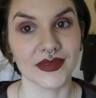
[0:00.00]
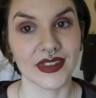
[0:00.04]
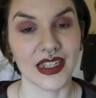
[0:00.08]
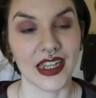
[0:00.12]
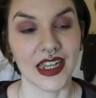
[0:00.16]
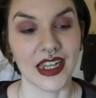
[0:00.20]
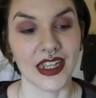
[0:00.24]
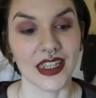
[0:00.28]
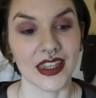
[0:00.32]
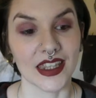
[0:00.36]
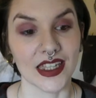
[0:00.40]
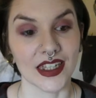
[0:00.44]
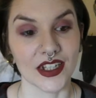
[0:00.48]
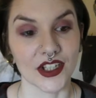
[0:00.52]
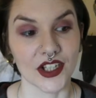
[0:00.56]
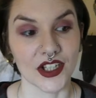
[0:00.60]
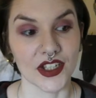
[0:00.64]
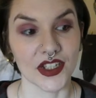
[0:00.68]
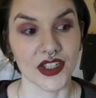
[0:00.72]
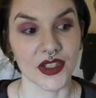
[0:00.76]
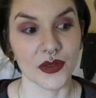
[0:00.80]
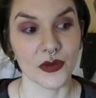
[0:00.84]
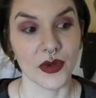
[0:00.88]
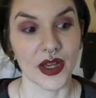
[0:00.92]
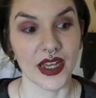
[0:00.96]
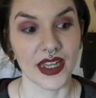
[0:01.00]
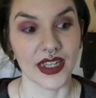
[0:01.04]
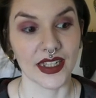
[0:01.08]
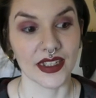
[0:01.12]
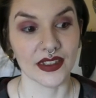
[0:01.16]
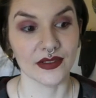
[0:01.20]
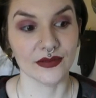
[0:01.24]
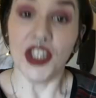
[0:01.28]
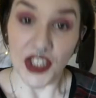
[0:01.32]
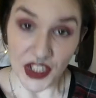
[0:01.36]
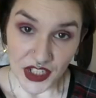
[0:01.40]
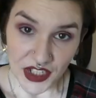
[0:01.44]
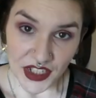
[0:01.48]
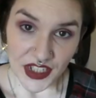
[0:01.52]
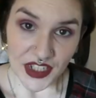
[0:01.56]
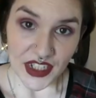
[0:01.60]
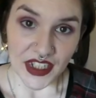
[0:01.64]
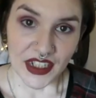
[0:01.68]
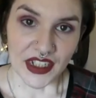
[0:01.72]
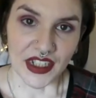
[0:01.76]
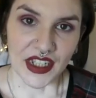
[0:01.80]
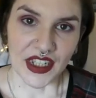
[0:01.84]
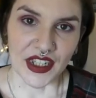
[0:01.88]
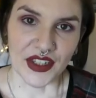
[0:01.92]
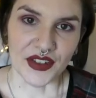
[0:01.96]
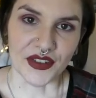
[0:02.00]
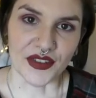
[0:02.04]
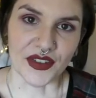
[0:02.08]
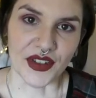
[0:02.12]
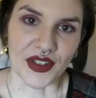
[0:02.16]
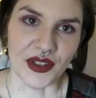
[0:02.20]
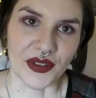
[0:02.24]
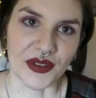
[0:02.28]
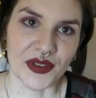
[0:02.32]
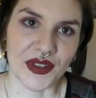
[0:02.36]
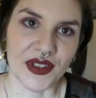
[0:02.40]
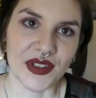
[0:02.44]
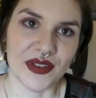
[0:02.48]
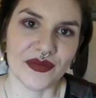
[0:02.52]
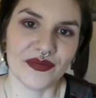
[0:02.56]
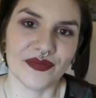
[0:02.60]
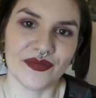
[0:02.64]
Ain't that just the way? See you later, folks.